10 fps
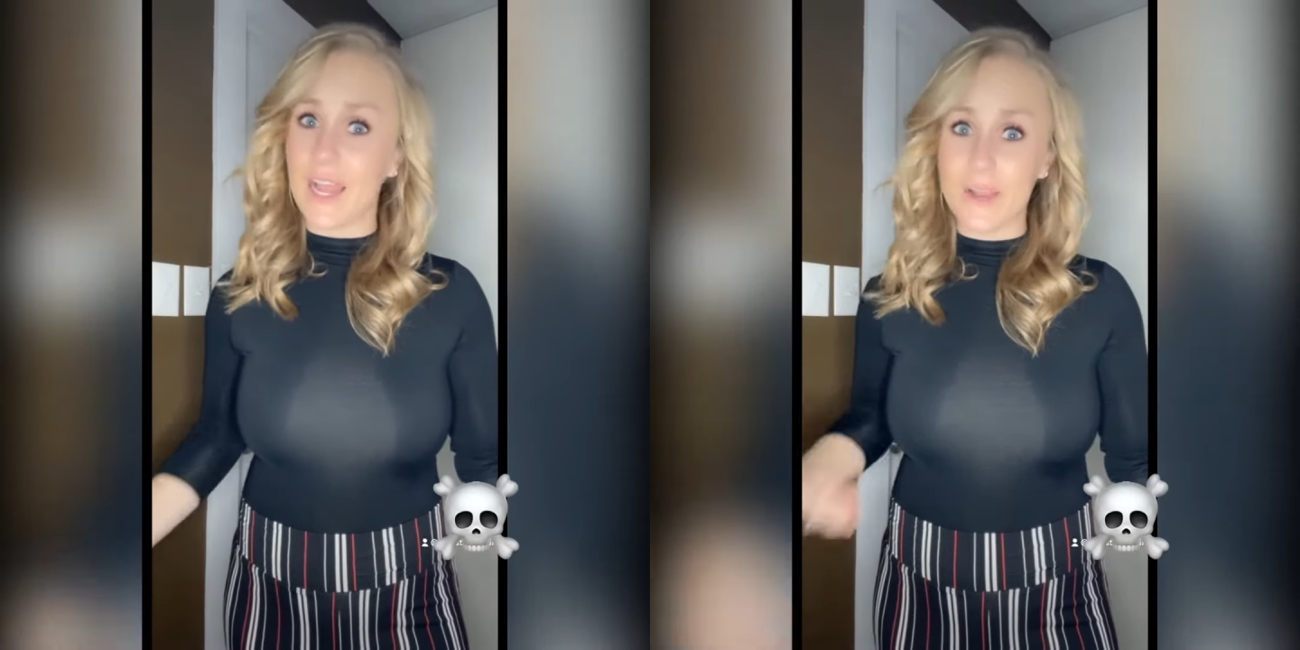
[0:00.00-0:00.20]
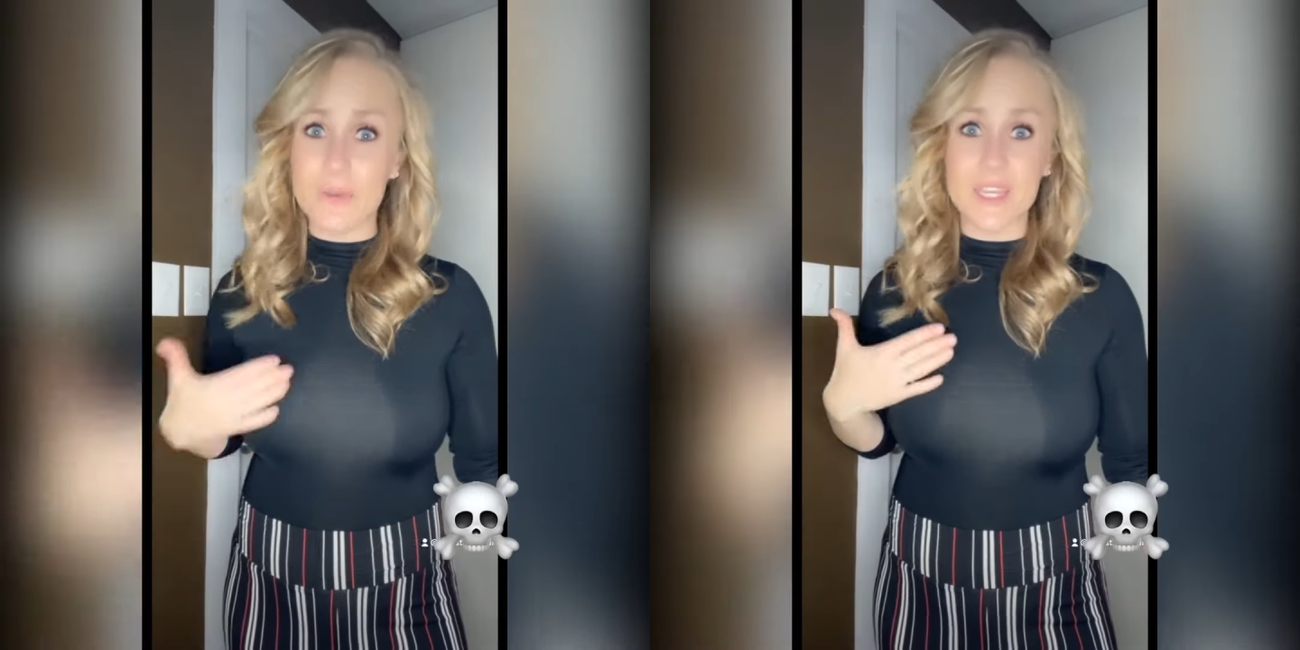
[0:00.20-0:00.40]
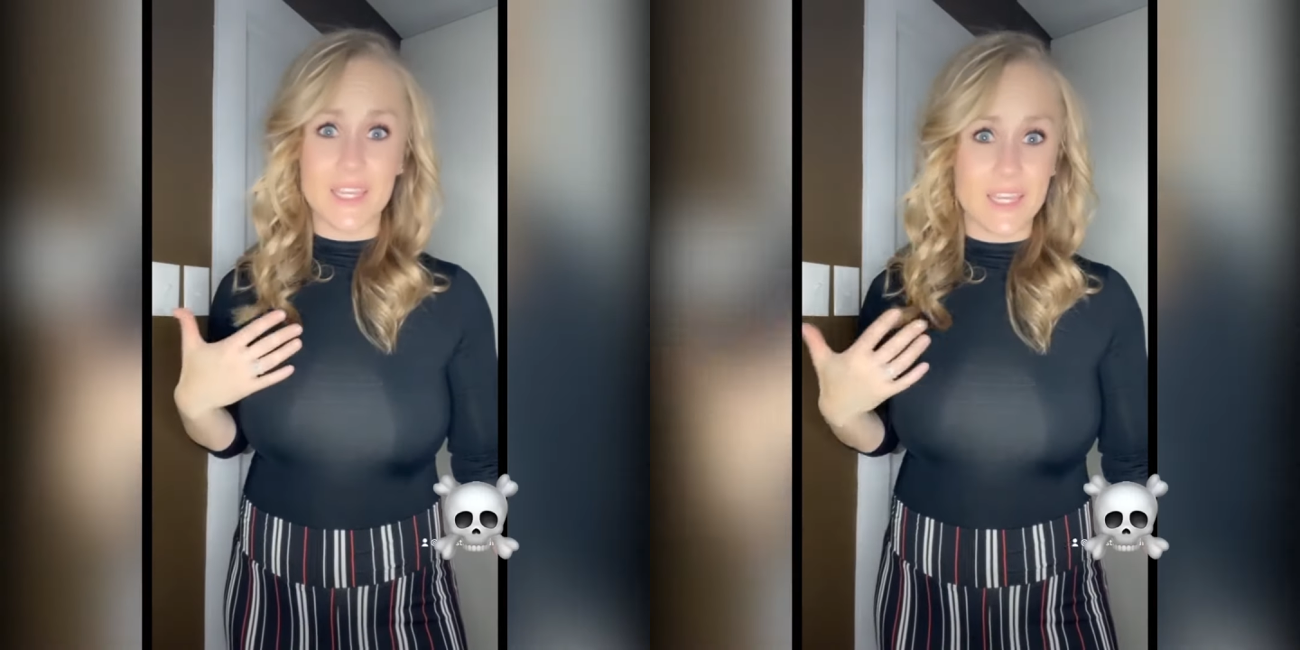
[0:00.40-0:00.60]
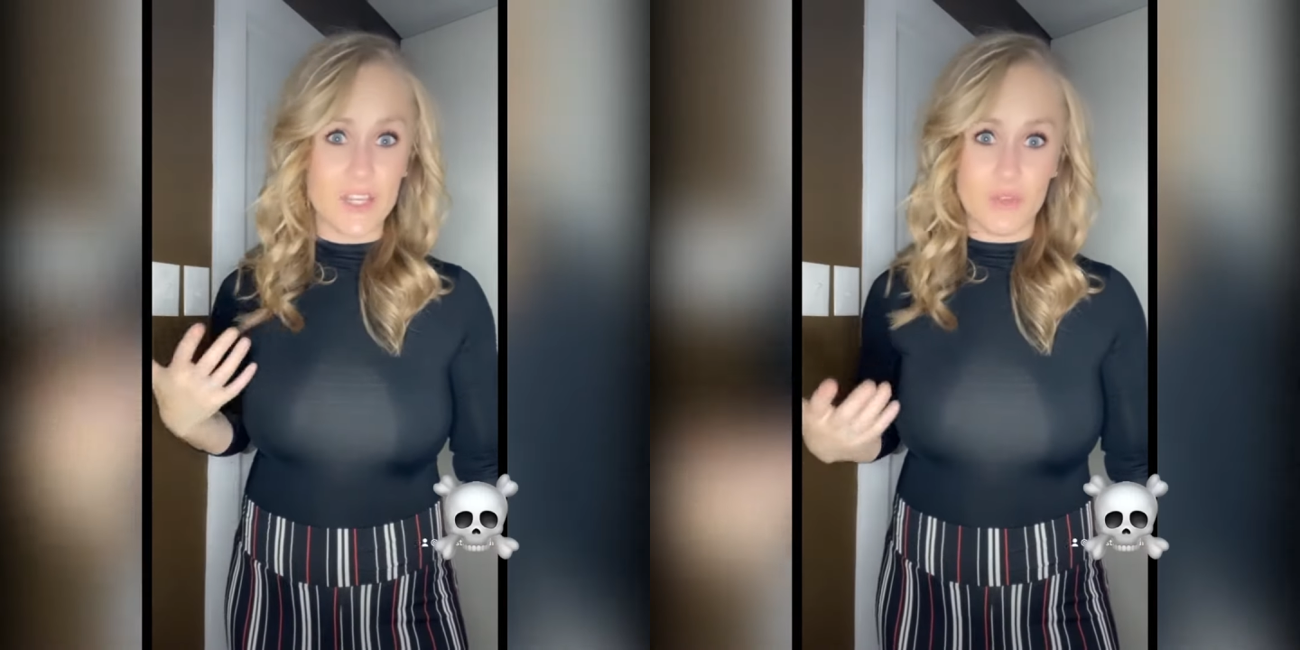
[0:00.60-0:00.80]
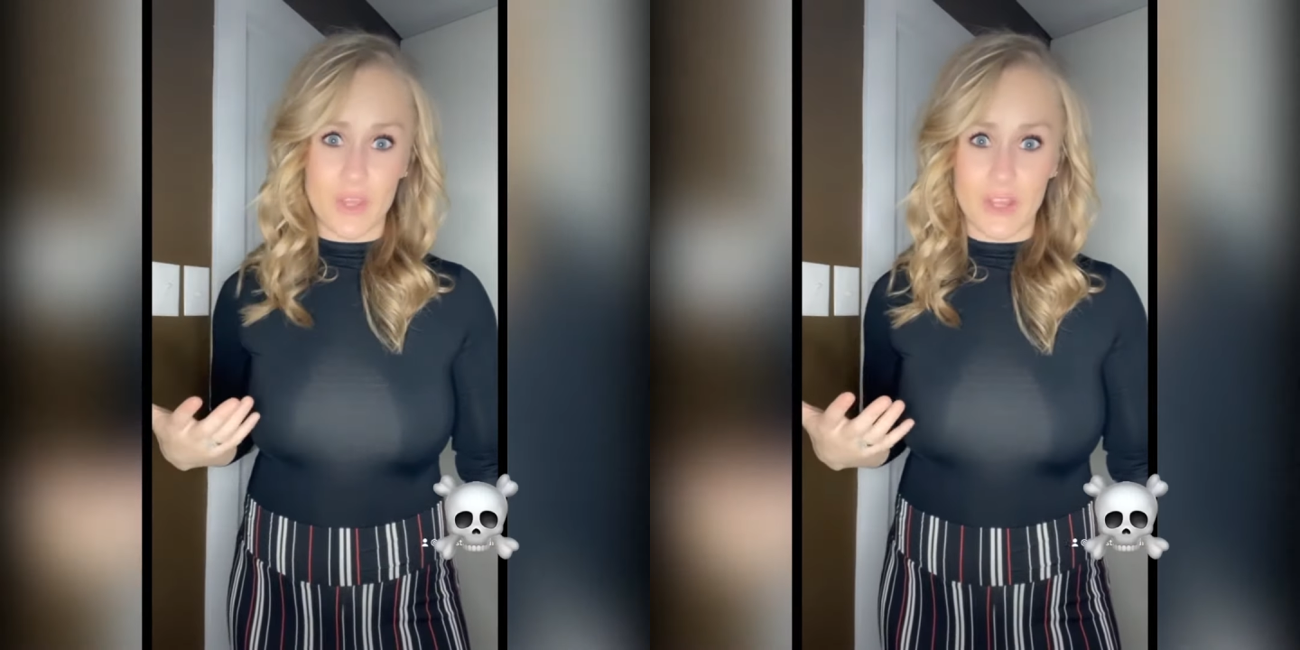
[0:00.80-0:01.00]
I really needed
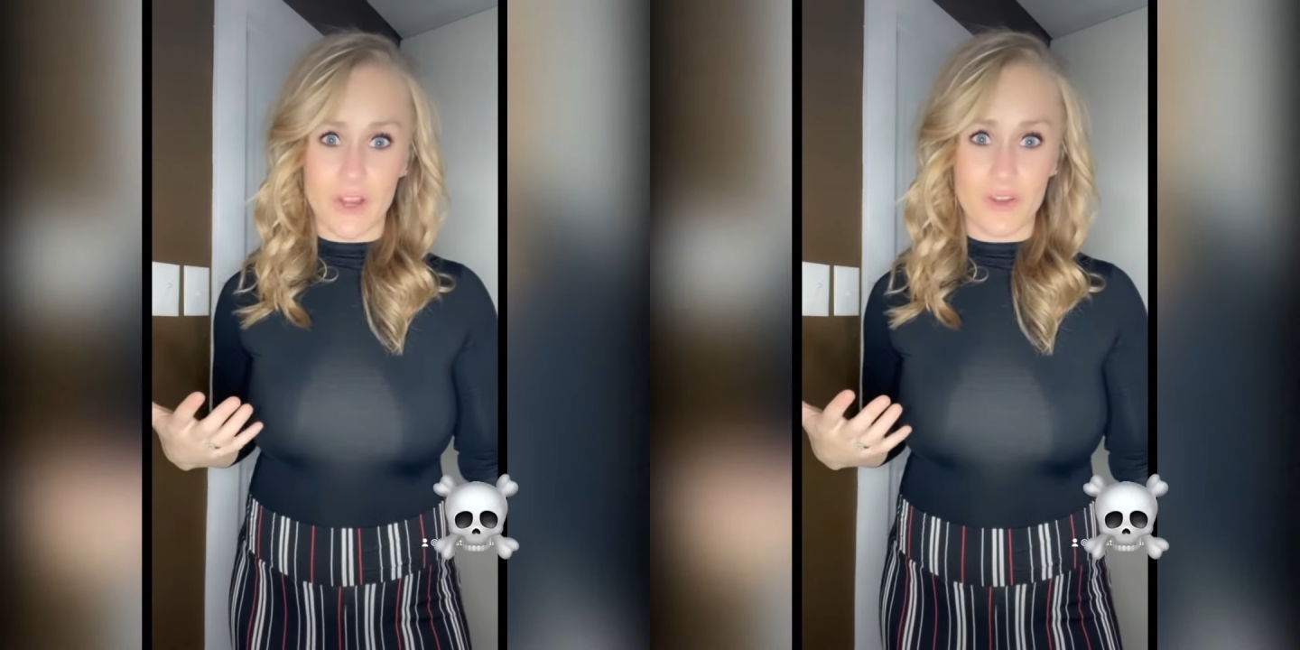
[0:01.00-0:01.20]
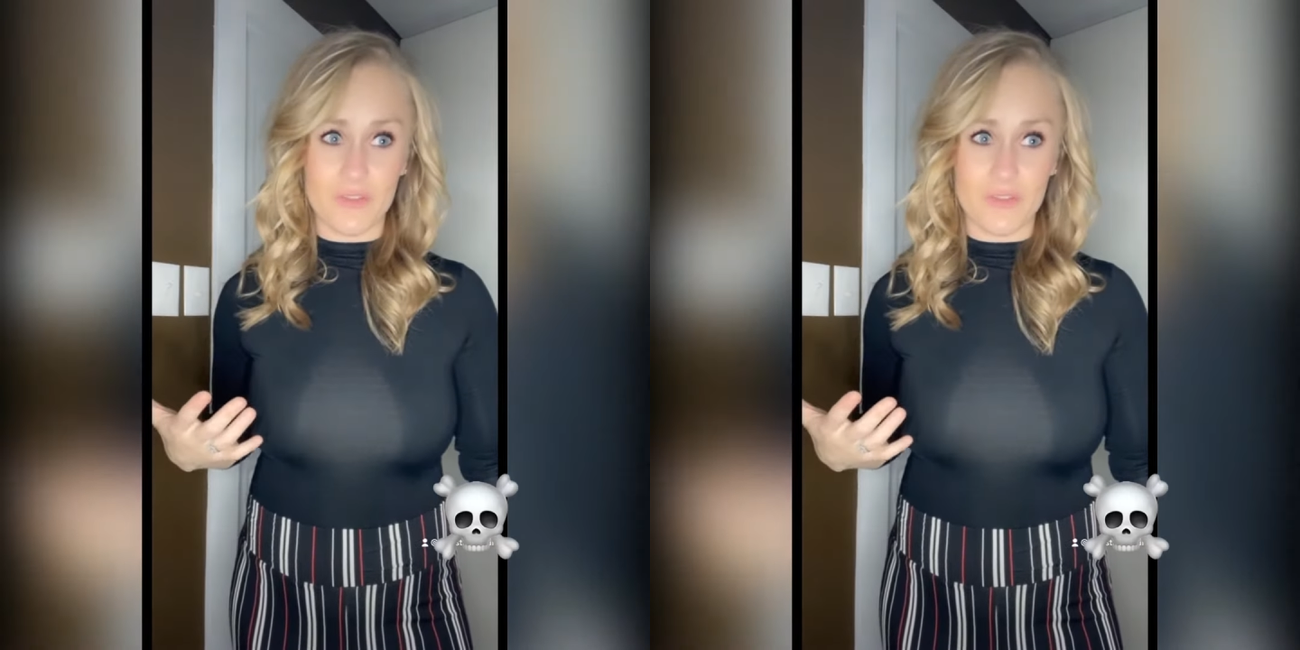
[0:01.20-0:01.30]
you there,